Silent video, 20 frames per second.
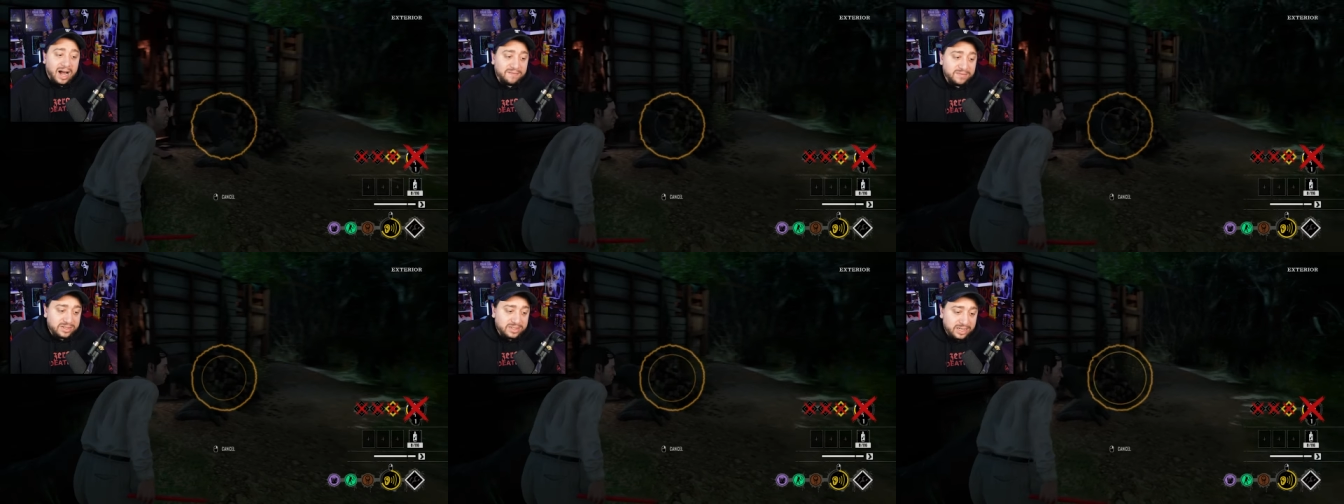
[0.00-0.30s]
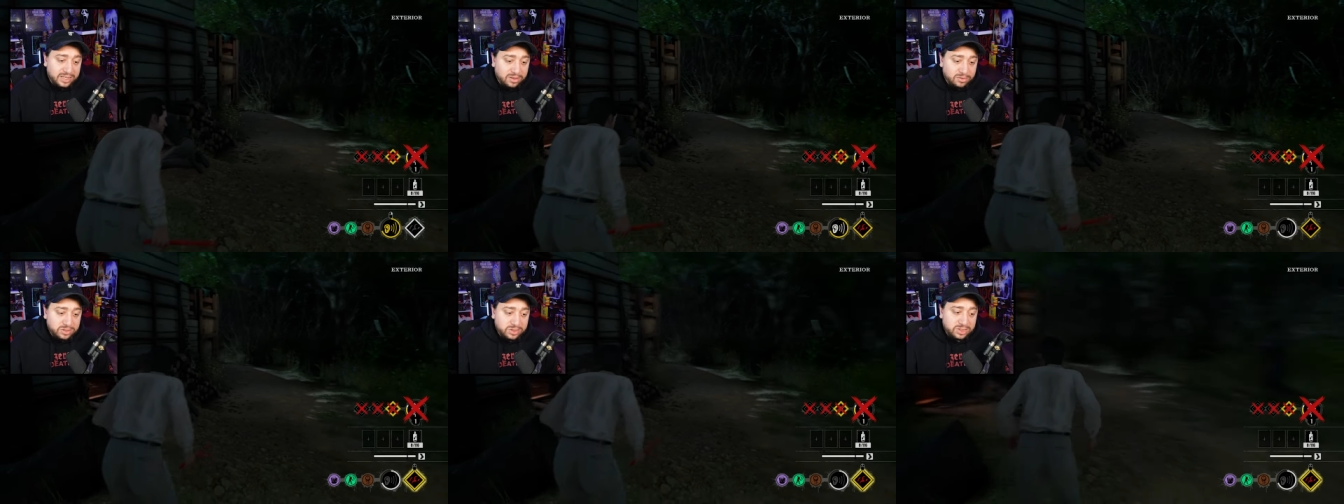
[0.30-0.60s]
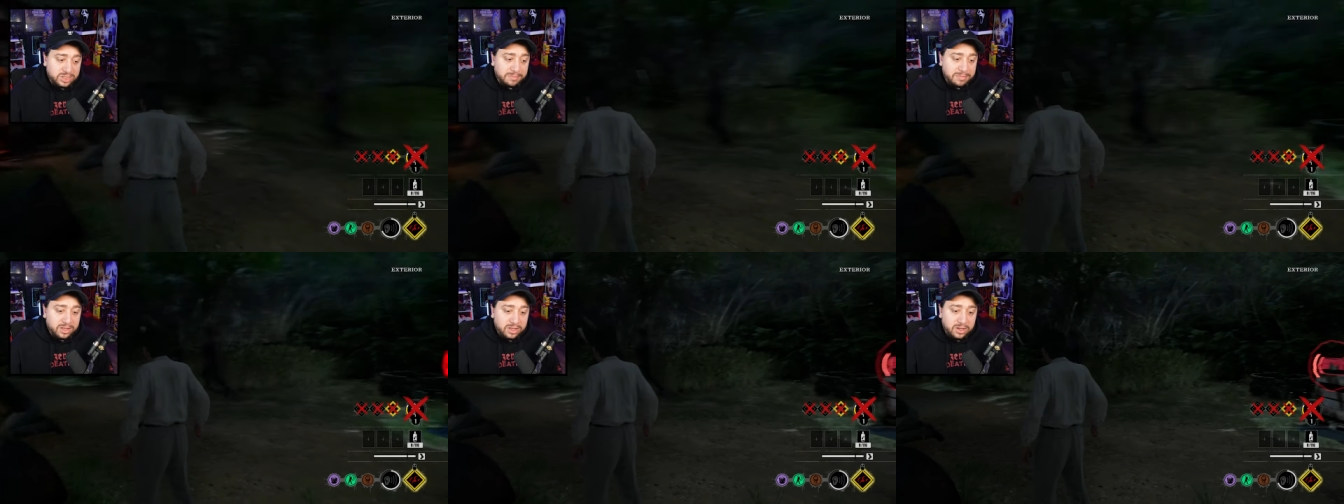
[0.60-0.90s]
Obviously, those
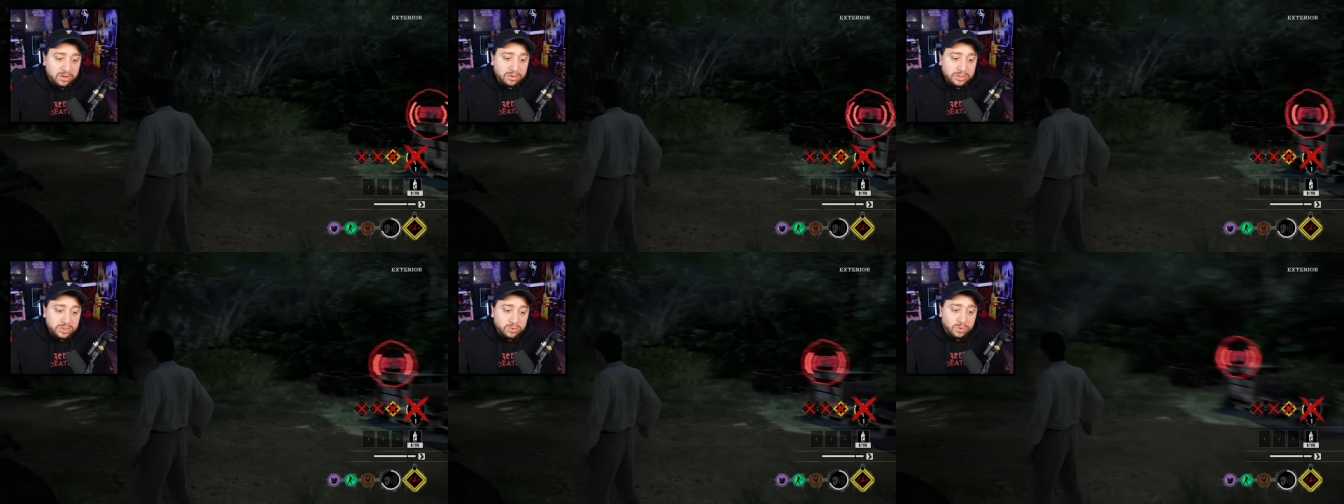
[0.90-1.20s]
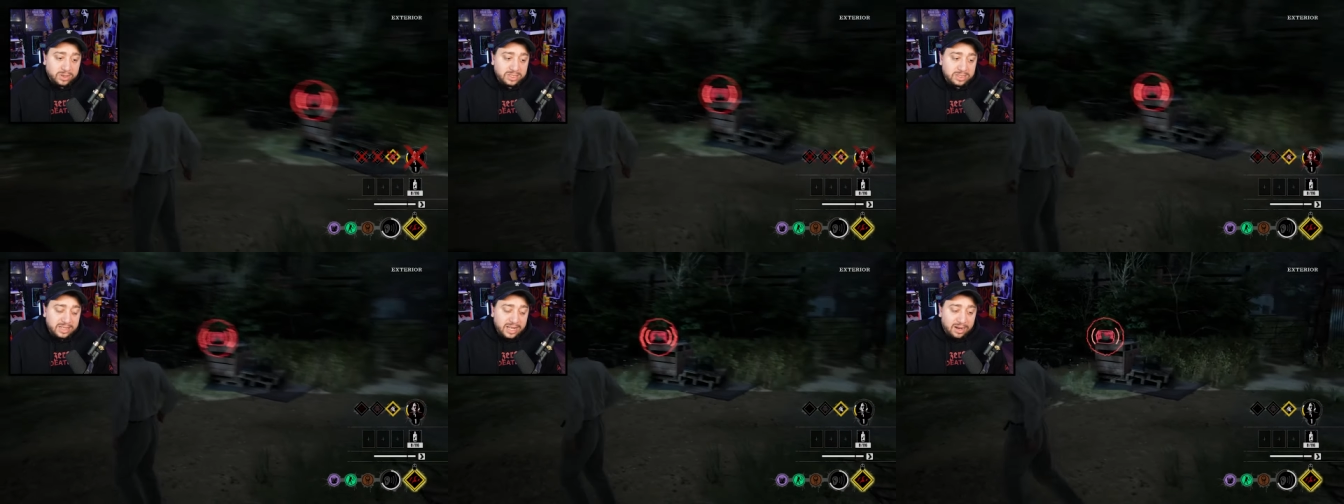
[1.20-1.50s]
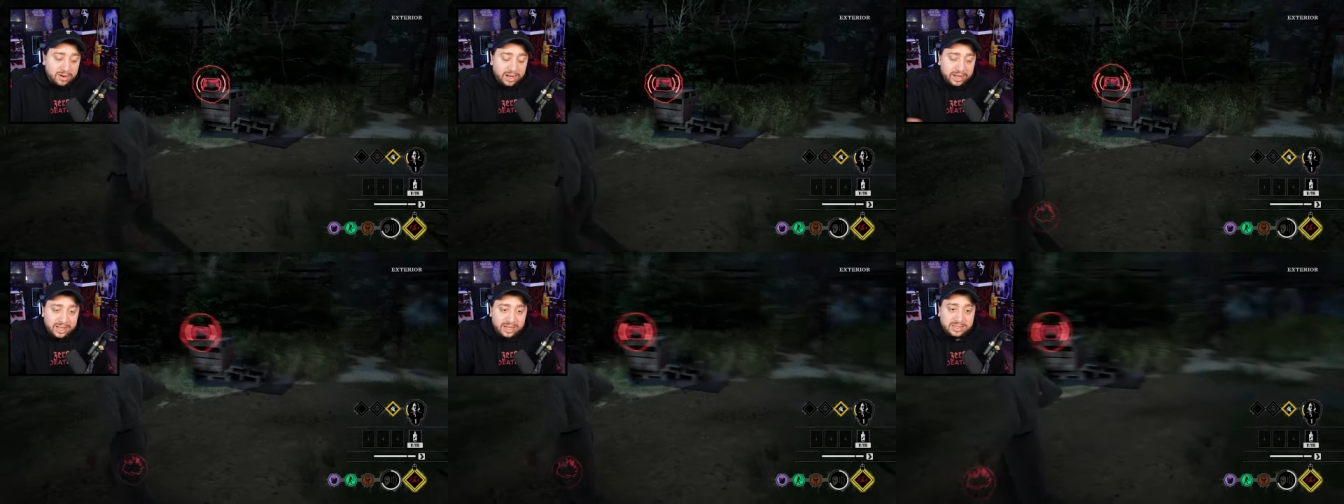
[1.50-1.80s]
are some of the huge ones.
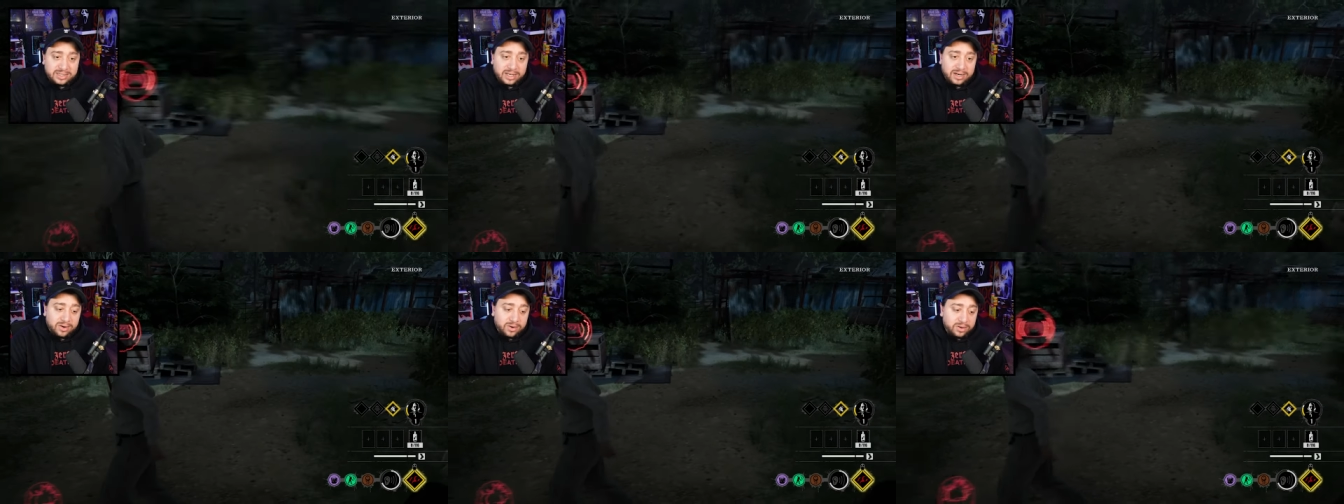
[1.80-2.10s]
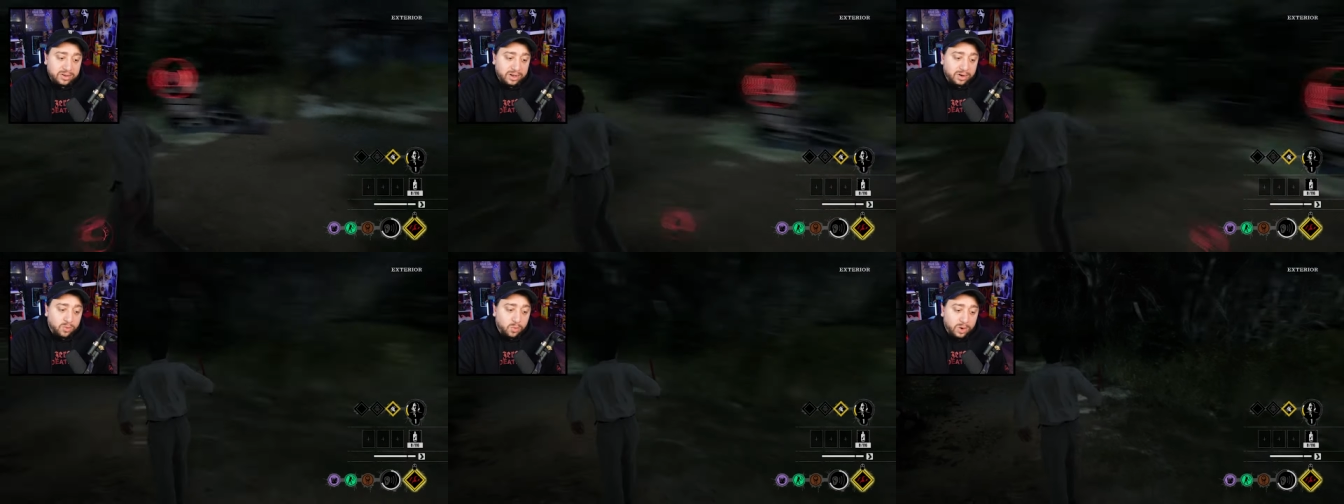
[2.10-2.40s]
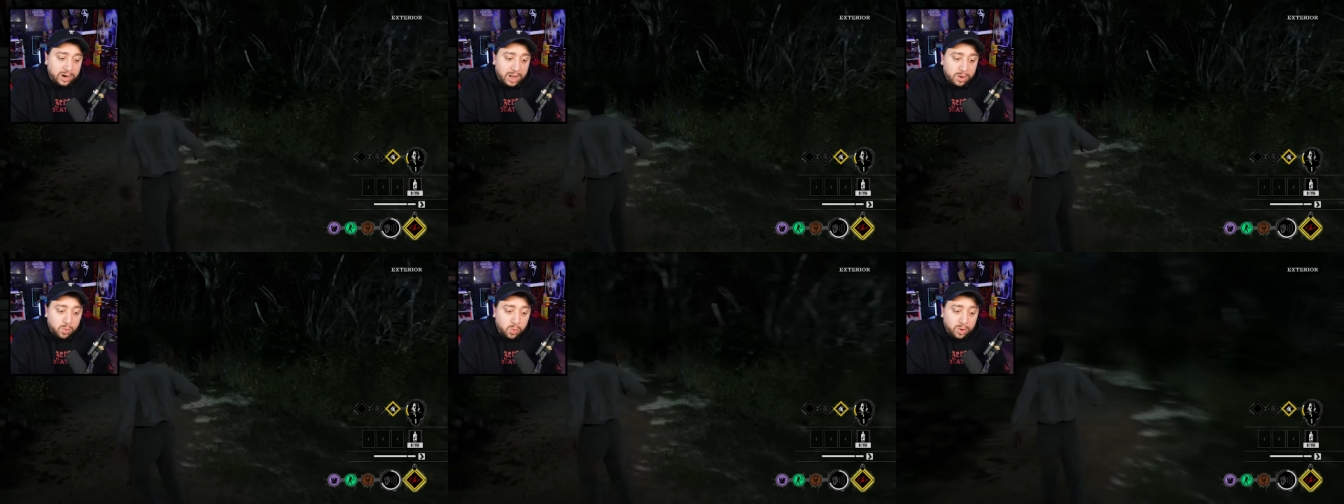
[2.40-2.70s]
Now, like I said earlier,
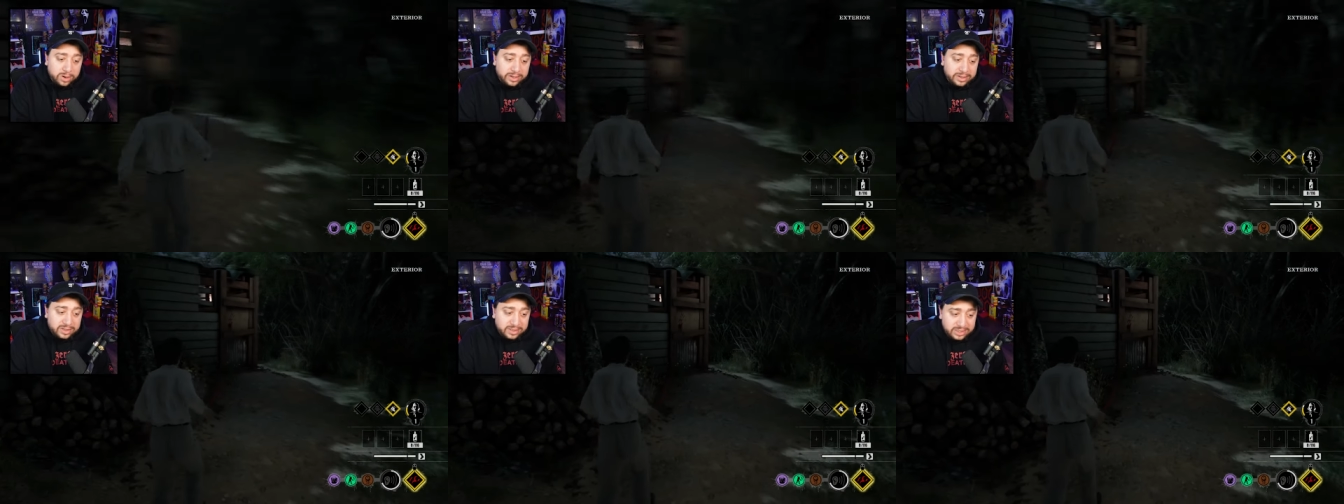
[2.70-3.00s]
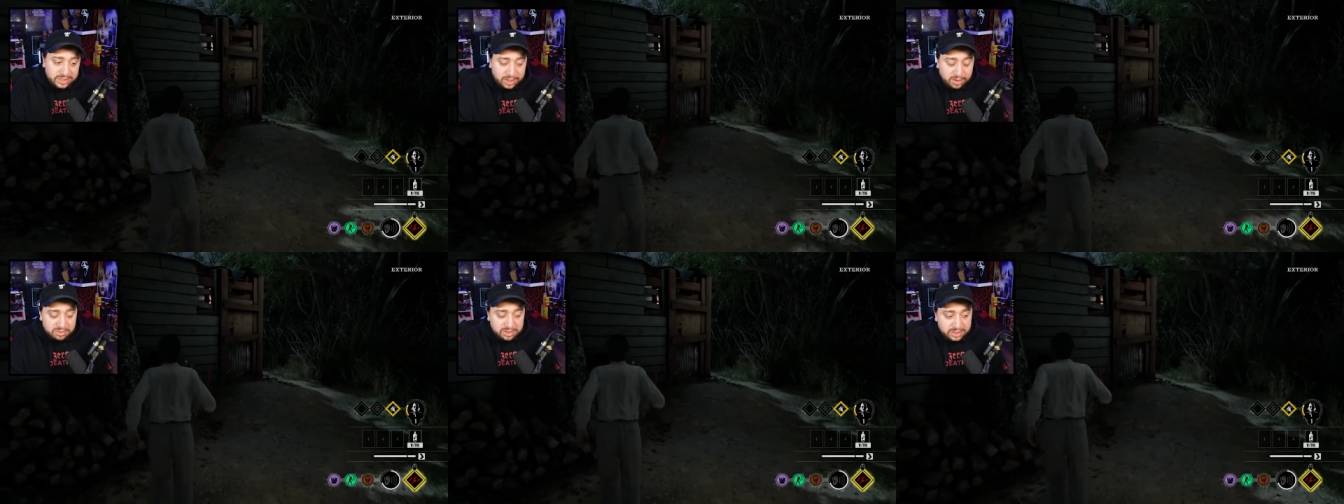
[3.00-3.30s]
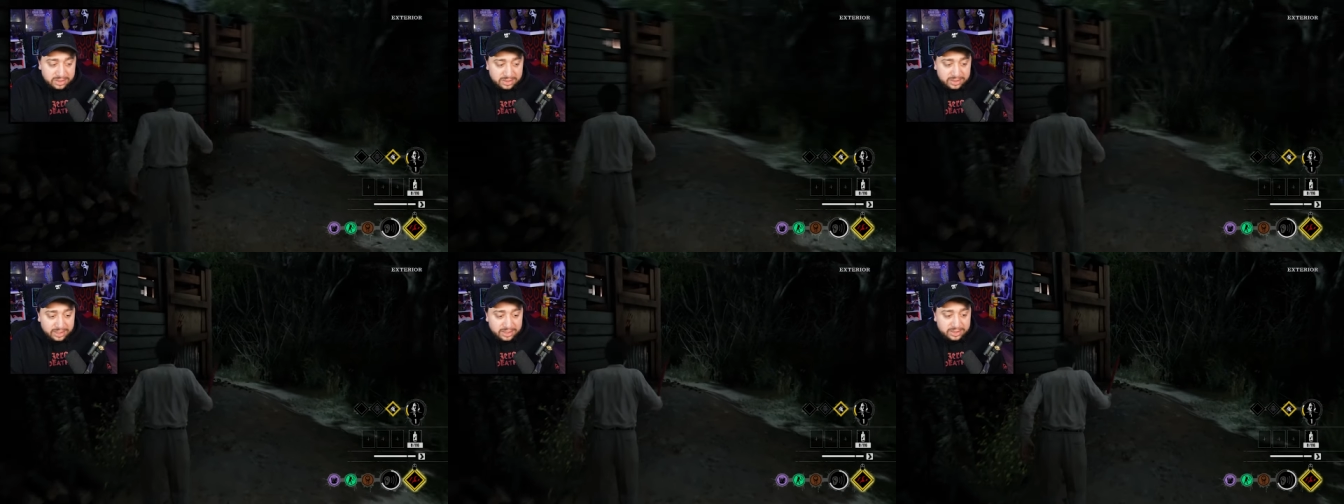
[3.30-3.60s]
what I wanted to see on
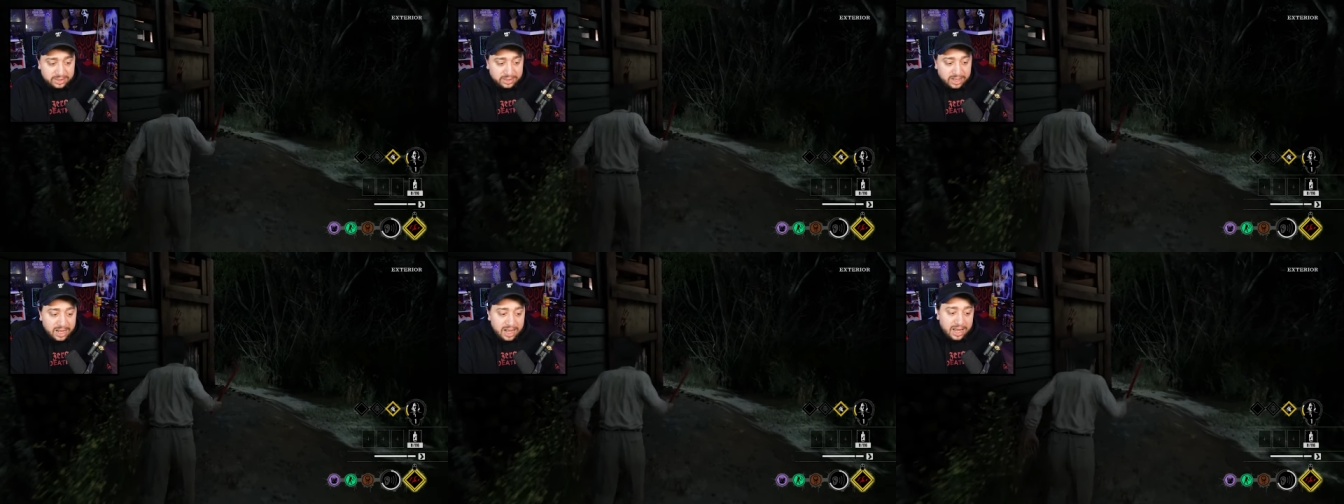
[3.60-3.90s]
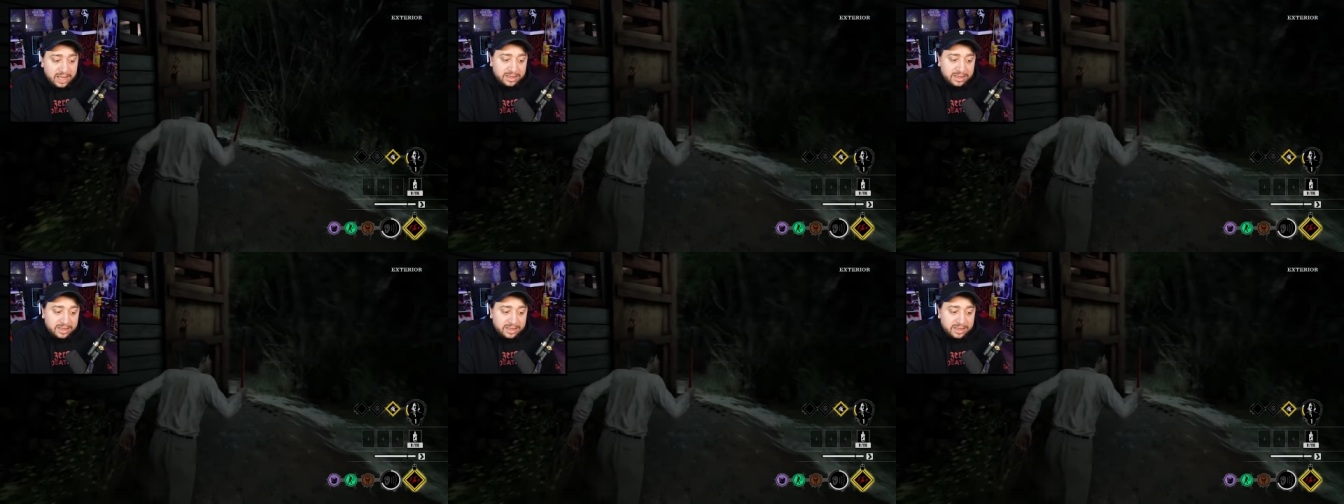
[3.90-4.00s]
this list